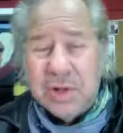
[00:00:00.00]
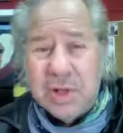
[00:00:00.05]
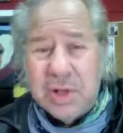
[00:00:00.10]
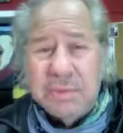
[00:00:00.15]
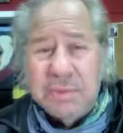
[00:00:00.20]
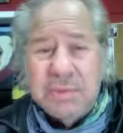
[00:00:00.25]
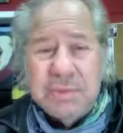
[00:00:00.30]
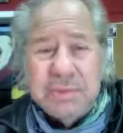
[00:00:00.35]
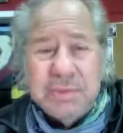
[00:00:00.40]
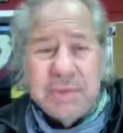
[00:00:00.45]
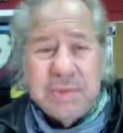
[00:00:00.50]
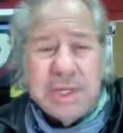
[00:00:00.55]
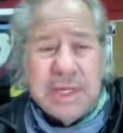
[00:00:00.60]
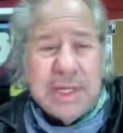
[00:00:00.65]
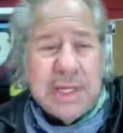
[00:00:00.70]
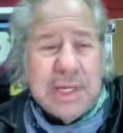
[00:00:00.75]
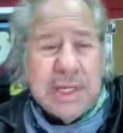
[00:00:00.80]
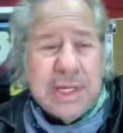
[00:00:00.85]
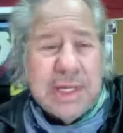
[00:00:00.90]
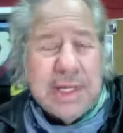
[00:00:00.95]
them.
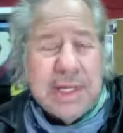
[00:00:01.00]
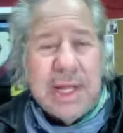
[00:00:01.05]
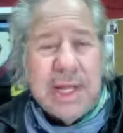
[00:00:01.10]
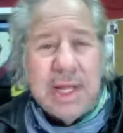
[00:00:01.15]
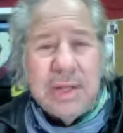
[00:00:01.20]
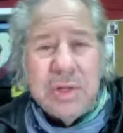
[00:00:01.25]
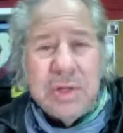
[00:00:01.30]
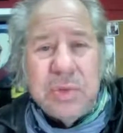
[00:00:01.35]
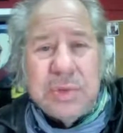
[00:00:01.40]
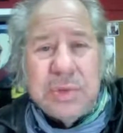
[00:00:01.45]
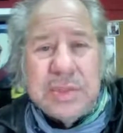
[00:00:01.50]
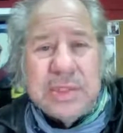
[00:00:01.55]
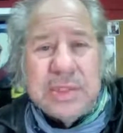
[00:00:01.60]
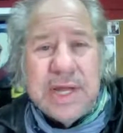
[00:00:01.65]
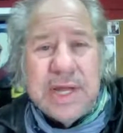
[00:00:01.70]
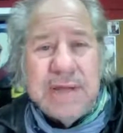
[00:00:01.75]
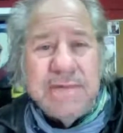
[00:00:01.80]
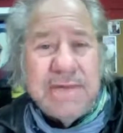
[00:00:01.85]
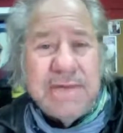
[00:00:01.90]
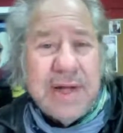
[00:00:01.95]
Now you would
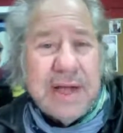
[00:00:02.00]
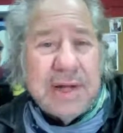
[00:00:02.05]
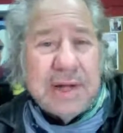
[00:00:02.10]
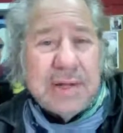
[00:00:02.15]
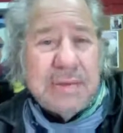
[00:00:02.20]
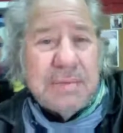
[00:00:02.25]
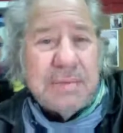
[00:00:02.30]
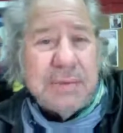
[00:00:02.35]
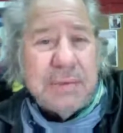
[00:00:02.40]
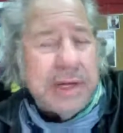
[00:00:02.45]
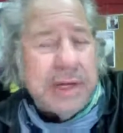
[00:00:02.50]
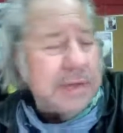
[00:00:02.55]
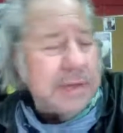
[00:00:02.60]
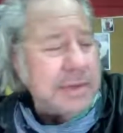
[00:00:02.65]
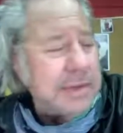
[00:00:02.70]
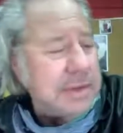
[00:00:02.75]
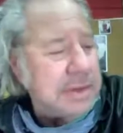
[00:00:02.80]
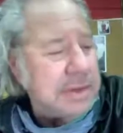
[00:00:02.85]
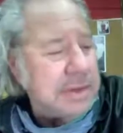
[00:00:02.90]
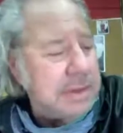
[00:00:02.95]
say vinyl
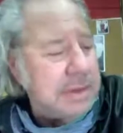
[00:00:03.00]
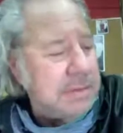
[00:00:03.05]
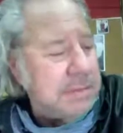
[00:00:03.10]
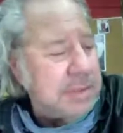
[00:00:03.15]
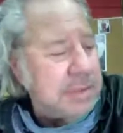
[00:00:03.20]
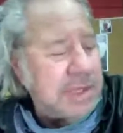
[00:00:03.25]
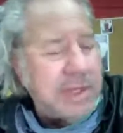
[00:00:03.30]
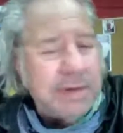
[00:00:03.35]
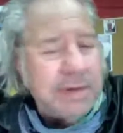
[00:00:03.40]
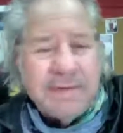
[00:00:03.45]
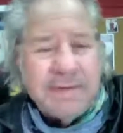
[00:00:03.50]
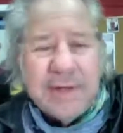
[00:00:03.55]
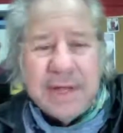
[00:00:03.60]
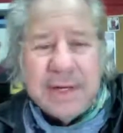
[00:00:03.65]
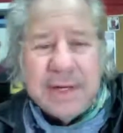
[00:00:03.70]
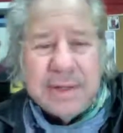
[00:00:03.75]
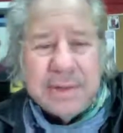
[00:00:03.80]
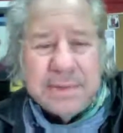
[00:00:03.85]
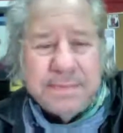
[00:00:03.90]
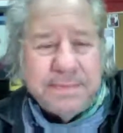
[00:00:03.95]
players, play your
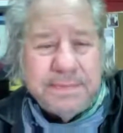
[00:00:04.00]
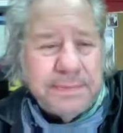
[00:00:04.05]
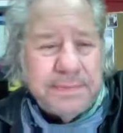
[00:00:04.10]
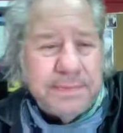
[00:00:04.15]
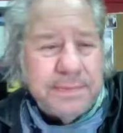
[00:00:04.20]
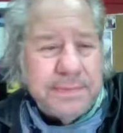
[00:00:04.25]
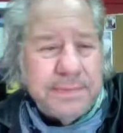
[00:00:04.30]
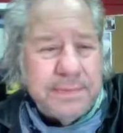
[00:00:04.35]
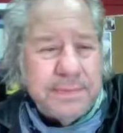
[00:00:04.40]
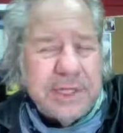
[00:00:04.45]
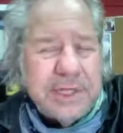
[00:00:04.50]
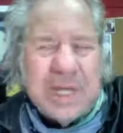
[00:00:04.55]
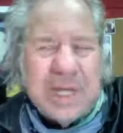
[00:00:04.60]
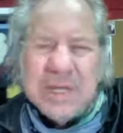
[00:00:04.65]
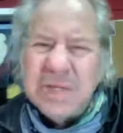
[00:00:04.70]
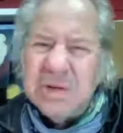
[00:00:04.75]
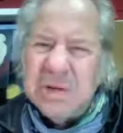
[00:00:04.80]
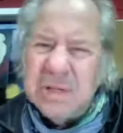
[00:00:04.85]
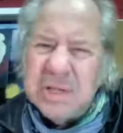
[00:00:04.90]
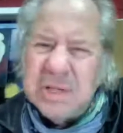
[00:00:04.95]
vinyl. You
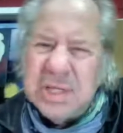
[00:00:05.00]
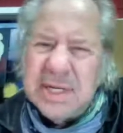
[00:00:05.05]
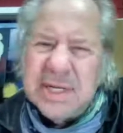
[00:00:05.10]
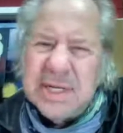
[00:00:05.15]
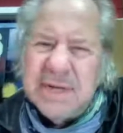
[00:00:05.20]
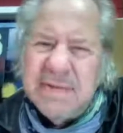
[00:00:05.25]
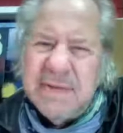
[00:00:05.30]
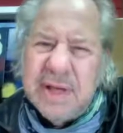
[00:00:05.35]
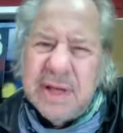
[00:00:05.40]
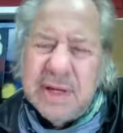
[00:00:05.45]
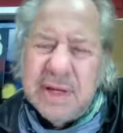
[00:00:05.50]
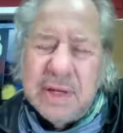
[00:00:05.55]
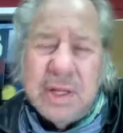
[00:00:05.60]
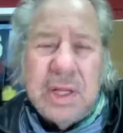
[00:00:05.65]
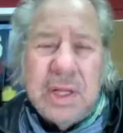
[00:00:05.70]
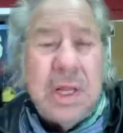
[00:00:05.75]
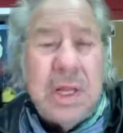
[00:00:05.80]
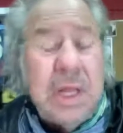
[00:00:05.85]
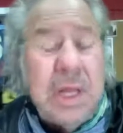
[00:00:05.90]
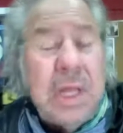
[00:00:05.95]
guys are listening to vinyl?
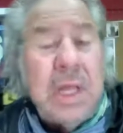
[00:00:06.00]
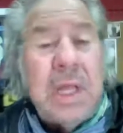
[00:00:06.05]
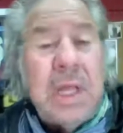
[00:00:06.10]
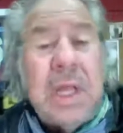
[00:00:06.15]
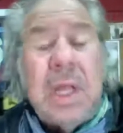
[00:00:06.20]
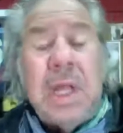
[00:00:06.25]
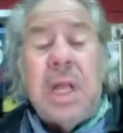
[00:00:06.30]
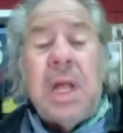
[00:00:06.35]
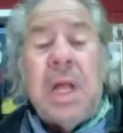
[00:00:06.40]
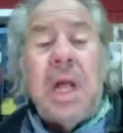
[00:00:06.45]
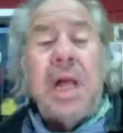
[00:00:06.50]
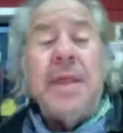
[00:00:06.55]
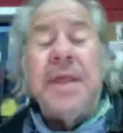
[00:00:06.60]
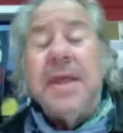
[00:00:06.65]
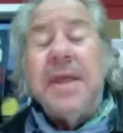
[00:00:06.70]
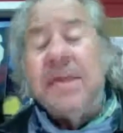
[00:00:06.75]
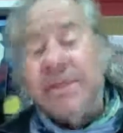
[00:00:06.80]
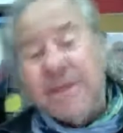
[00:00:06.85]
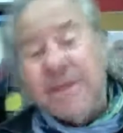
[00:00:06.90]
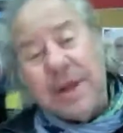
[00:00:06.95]
I
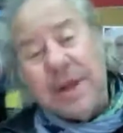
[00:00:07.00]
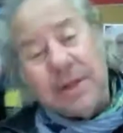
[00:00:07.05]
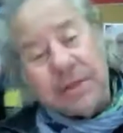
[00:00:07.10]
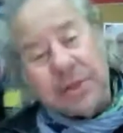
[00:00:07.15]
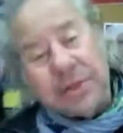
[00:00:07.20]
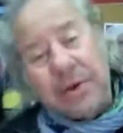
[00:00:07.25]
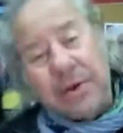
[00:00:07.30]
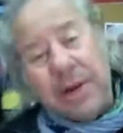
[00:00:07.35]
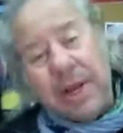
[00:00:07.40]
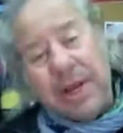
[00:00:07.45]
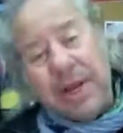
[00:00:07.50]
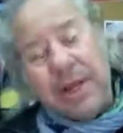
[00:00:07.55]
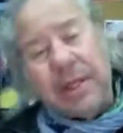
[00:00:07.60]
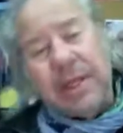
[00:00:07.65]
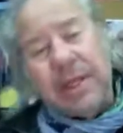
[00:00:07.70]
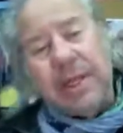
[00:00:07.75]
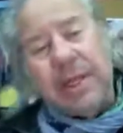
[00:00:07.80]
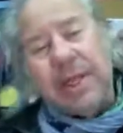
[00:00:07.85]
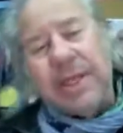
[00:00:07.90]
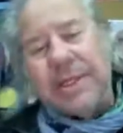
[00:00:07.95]
think vinyl's great.
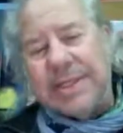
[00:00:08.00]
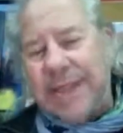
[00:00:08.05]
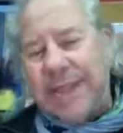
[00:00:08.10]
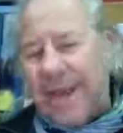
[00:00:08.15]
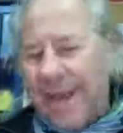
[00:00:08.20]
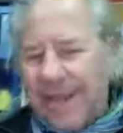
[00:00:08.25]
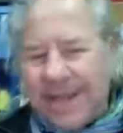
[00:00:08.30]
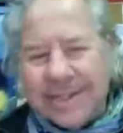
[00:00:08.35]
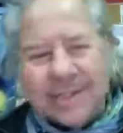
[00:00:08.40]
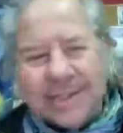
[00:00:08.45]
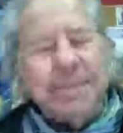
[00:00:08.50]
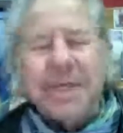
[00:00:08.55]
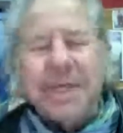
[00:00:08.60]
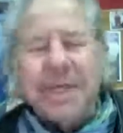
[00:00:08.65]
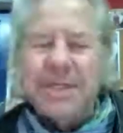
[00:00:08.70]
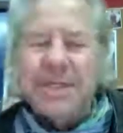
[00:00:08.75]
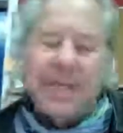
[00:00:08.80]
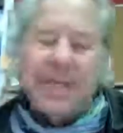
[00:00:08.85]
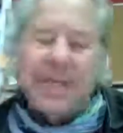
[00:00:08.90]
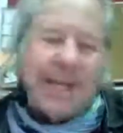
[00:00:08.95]
It's a hassle
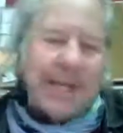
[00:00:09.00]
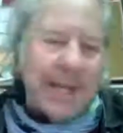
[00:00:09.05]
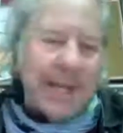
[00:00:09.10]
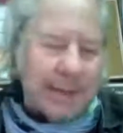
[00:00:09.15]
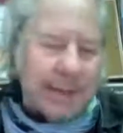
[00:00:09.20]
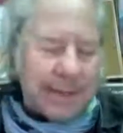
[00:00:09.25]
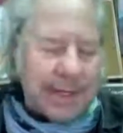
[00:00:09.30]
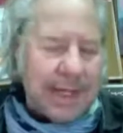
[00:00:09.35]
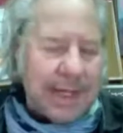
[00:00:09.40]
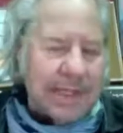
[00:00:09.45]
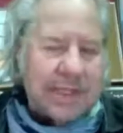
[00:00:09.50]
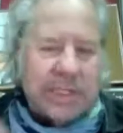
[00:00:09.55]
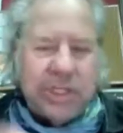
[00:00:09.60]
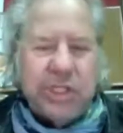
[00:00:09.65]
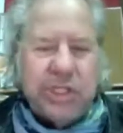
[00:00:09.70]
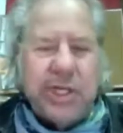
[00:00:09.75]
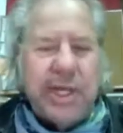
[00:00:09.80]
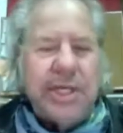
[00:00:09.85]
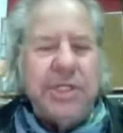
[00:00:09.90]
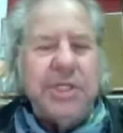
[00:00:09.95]
because you got to constantly
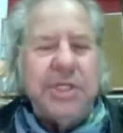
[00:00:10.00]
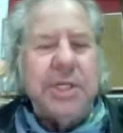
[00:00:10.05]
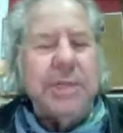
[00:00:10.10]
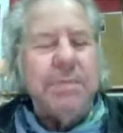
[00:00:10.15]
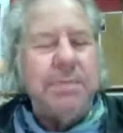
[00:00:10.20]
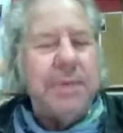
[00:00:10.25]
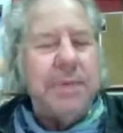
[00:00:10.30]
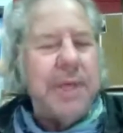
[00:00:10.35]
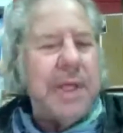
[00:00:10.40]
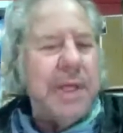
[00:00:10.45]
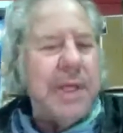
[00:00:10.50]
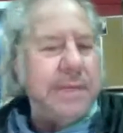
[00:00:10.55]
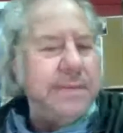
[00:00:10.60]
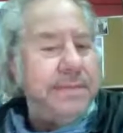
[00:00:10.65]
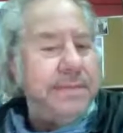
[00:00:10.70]
change it, but